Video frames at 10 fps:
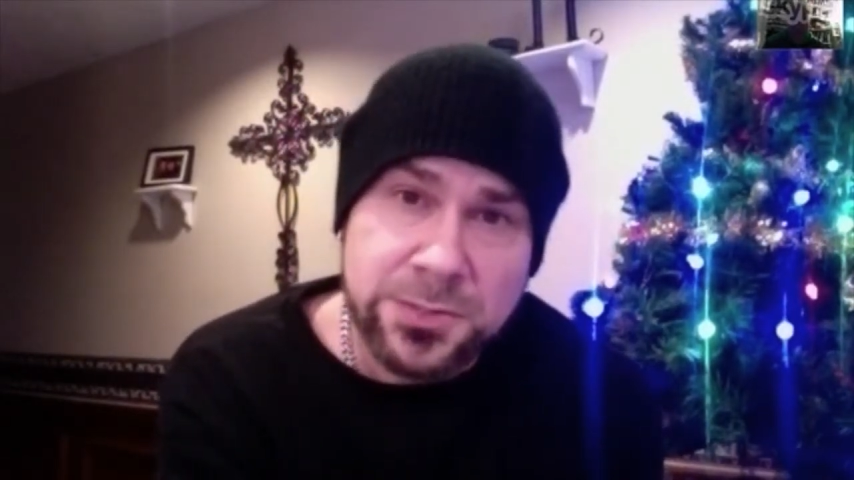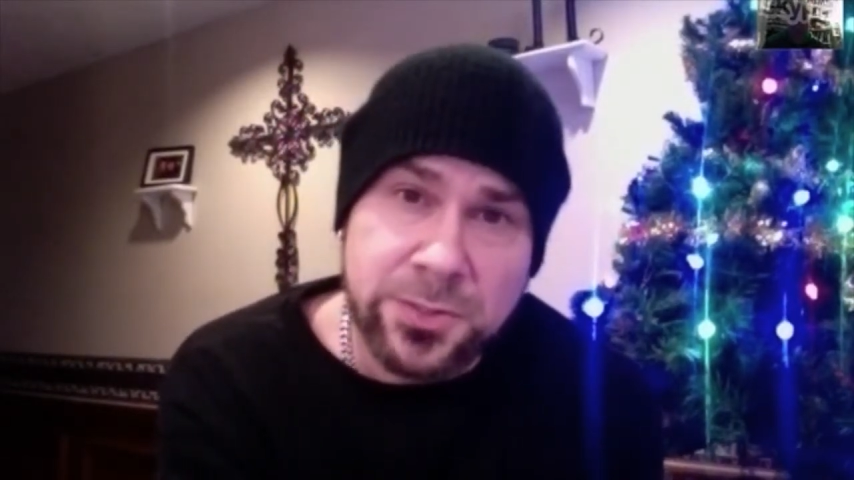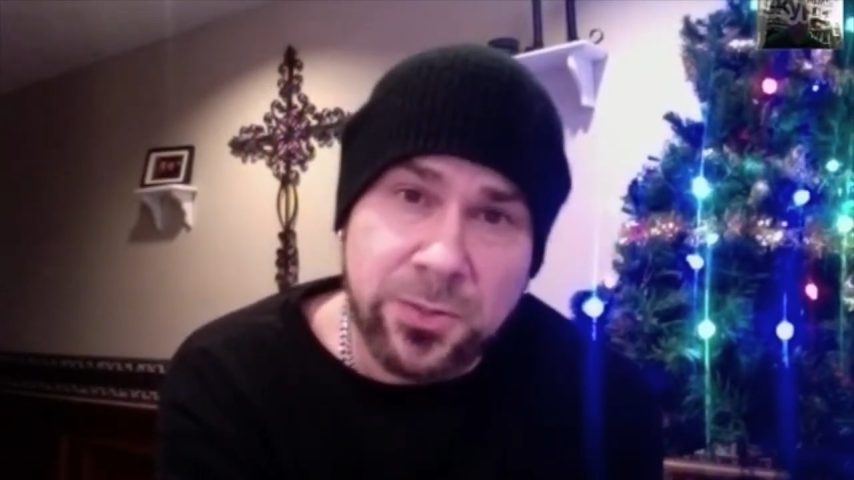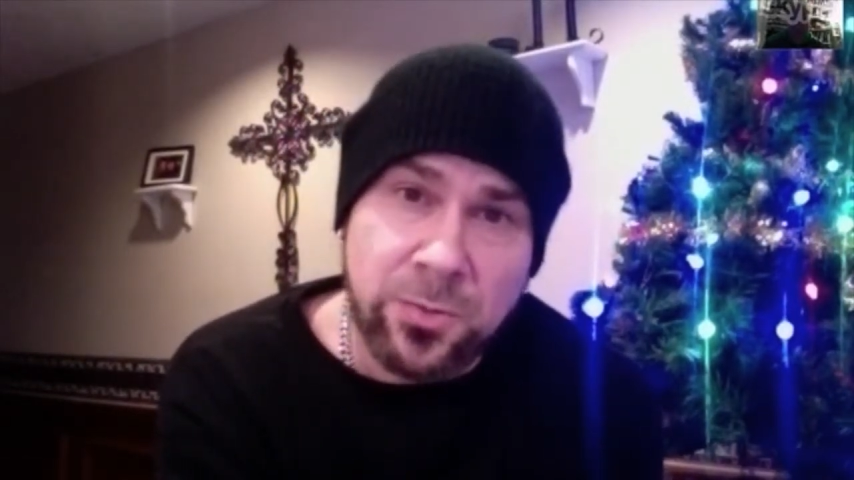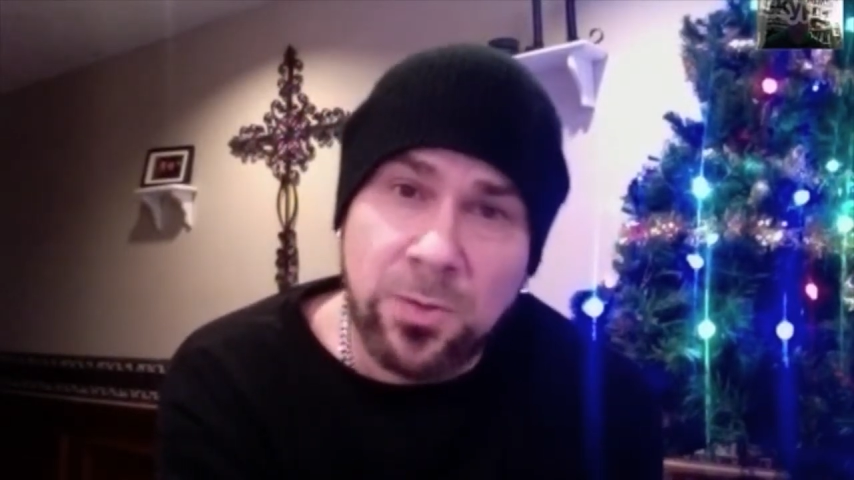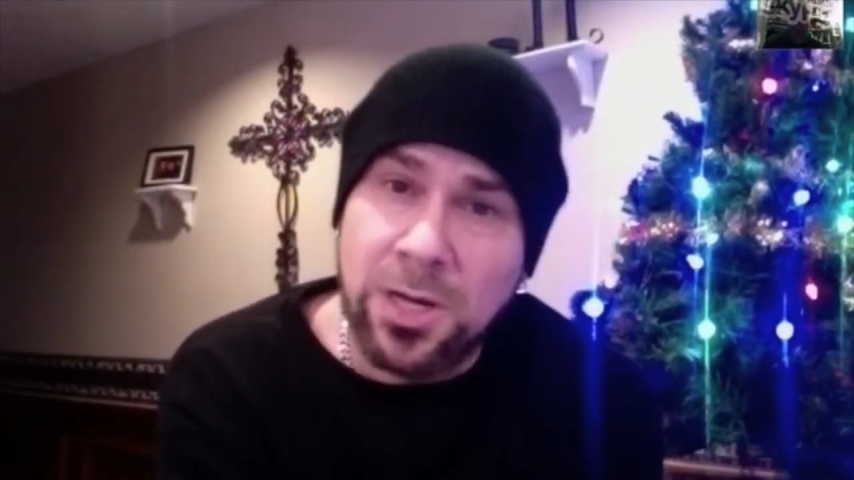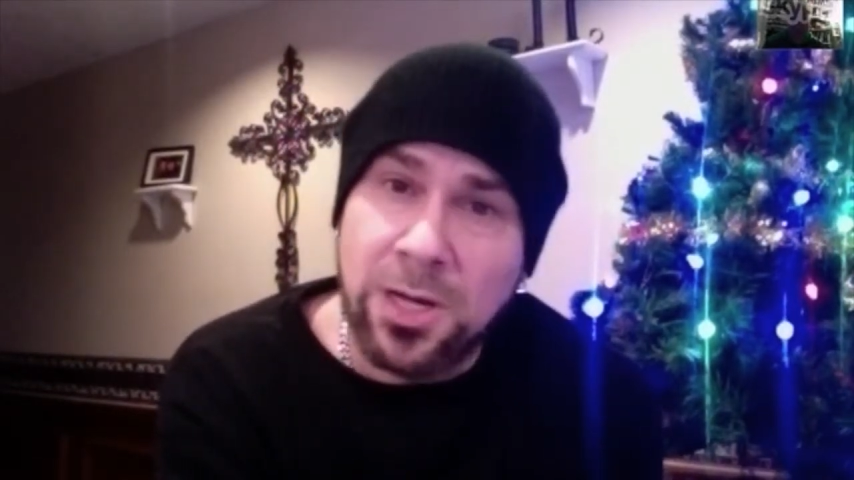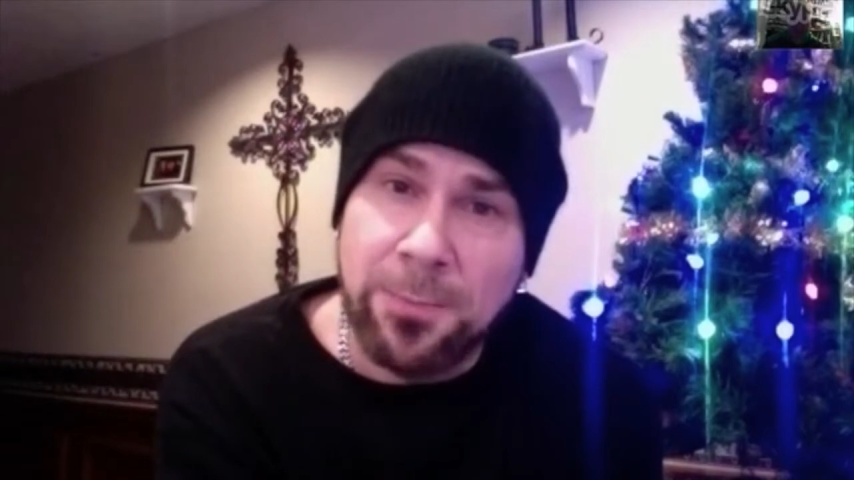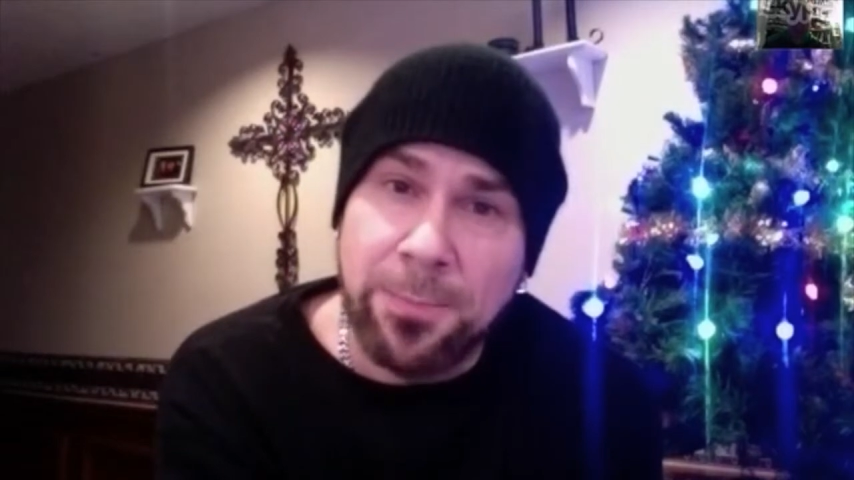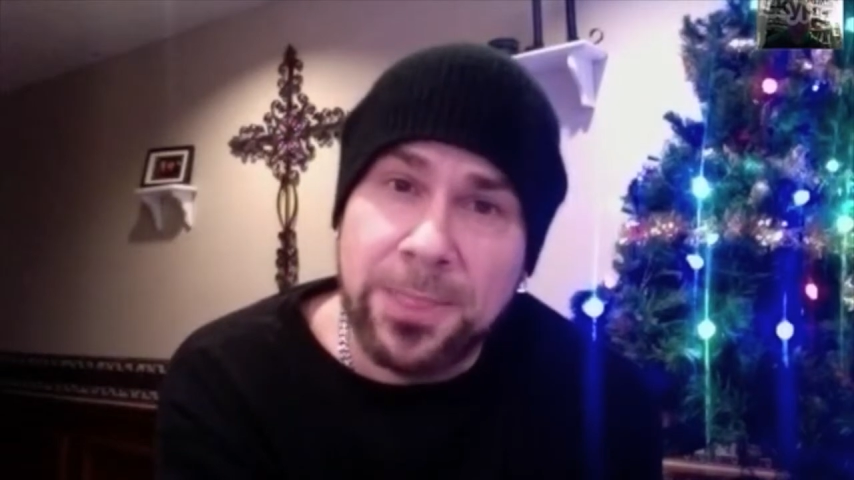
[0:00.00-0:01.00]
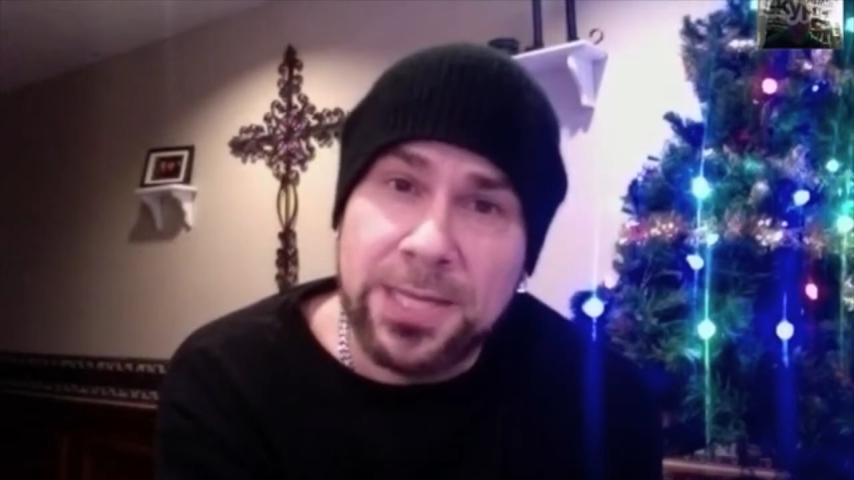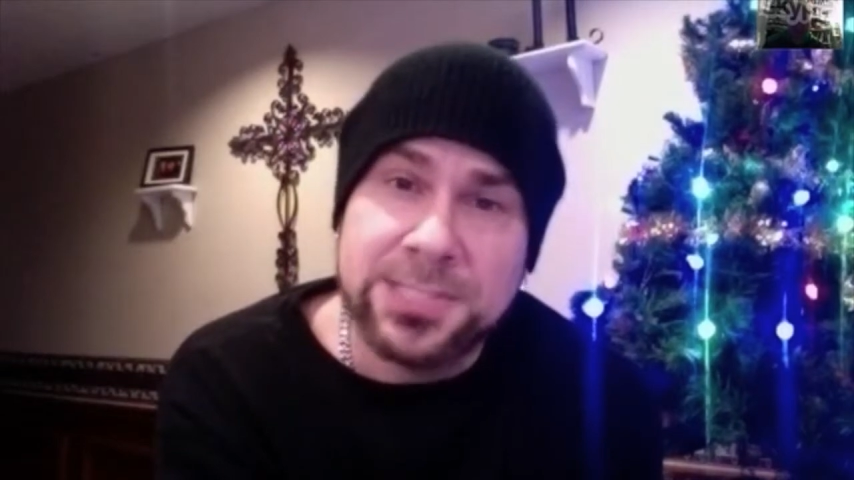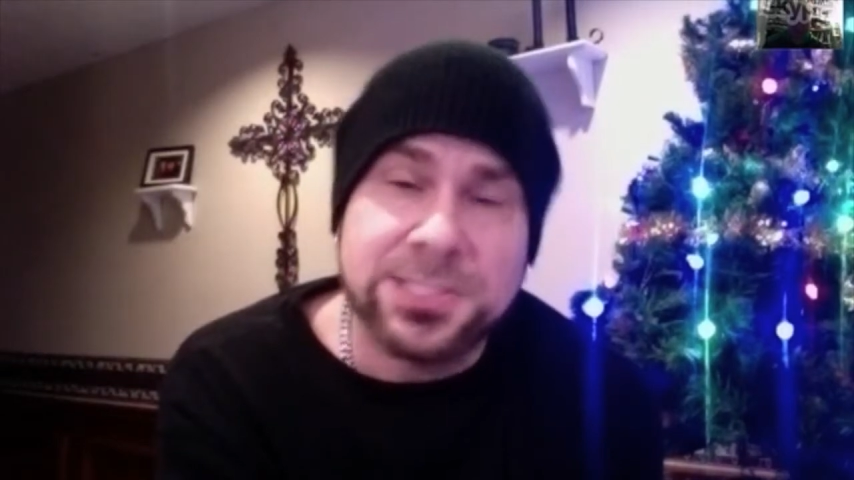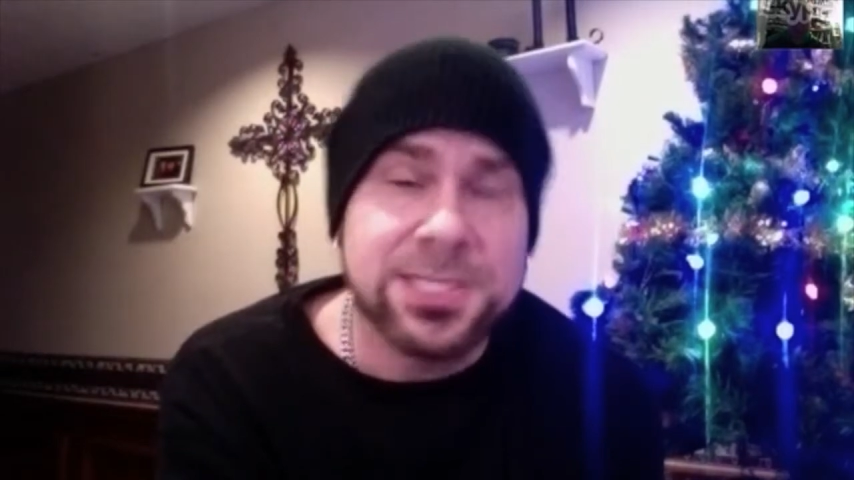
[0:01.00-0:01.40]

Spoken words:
So it's